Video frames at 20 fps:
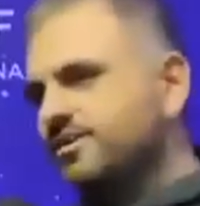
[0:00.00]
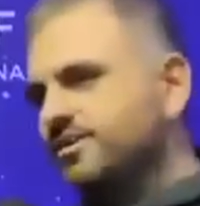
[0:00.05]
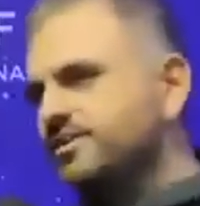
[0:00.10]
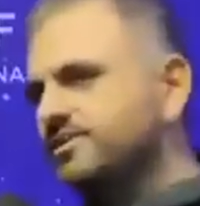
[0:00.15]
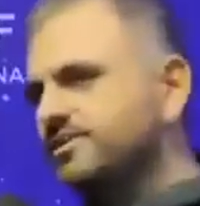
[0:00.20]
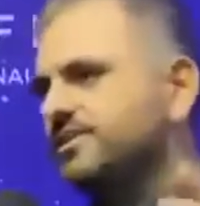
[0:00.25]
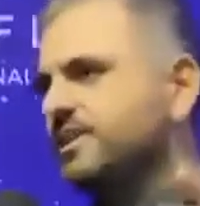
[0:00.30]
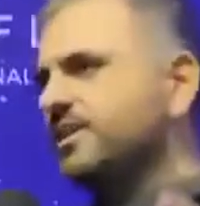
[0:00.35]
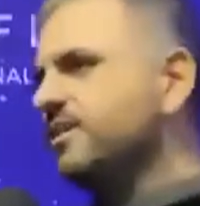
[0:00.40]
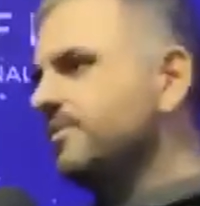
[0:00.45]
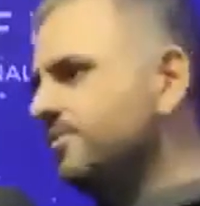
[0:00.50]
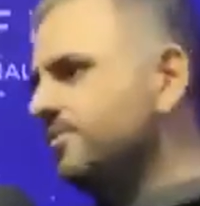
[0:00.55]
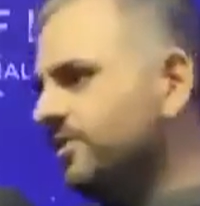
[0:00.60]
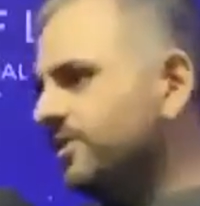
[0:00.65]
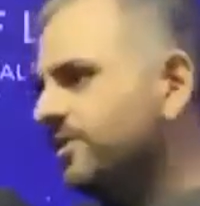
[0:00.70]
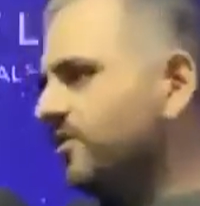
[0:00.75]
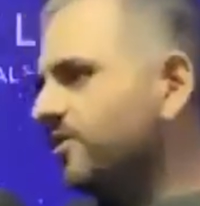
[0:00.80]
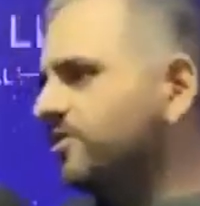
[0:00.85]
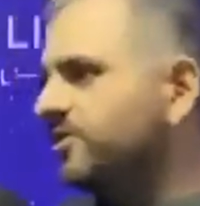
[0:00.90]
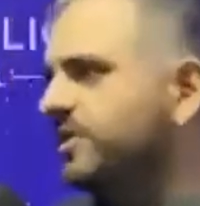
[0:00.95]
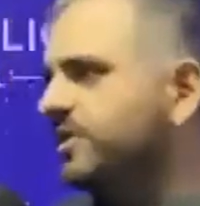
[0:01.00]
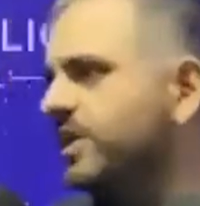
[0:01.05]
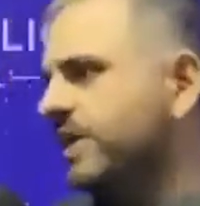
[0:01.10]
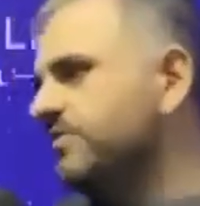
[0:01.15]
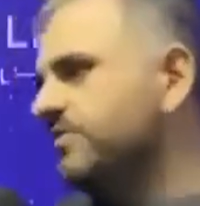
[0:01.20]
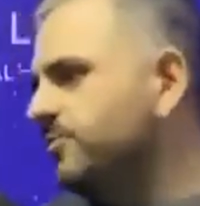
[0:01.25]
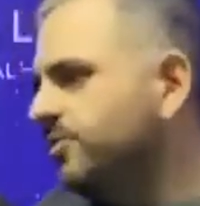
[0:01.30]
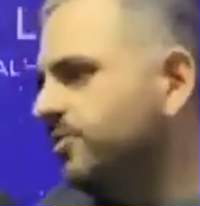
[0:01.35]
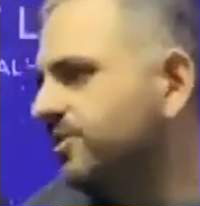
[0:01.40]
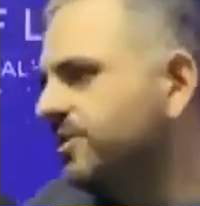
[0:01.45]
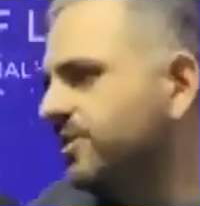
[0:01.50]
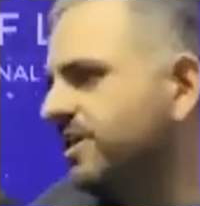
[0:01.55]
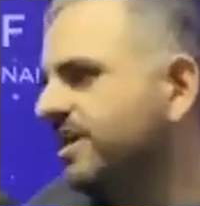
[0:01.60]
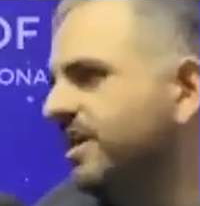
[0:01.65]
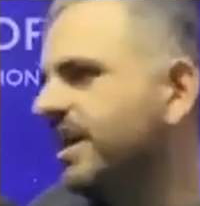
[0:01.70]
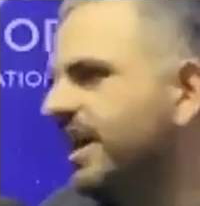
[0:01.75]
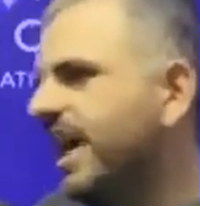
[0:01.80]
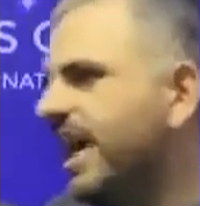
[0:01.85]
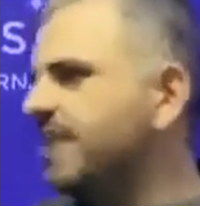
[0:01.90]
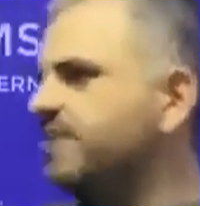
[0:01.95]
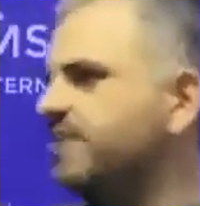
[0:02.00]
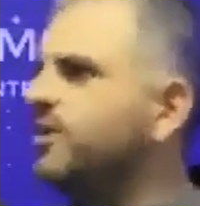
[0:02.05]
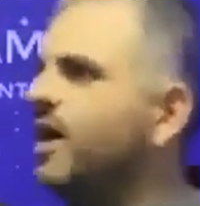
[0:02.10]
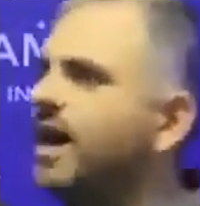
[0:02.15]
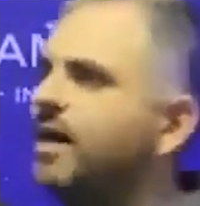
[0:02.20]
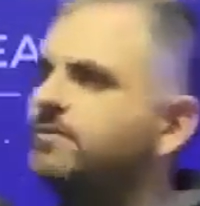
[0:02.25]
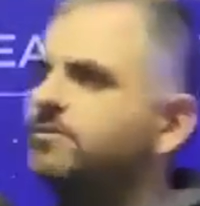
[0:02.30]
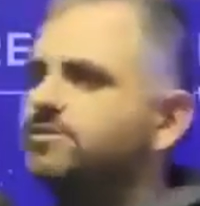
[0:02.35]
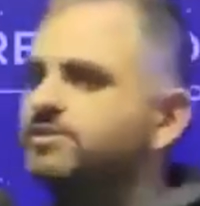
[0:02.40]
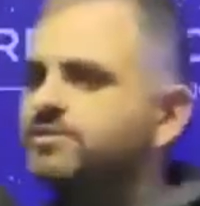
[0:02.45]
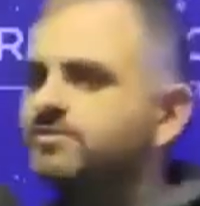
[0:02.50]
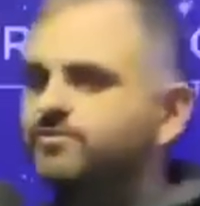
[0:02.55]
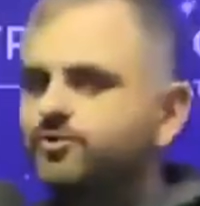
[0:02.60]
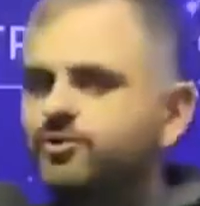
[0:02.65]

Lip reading: you sell a book or you give a book, and you almost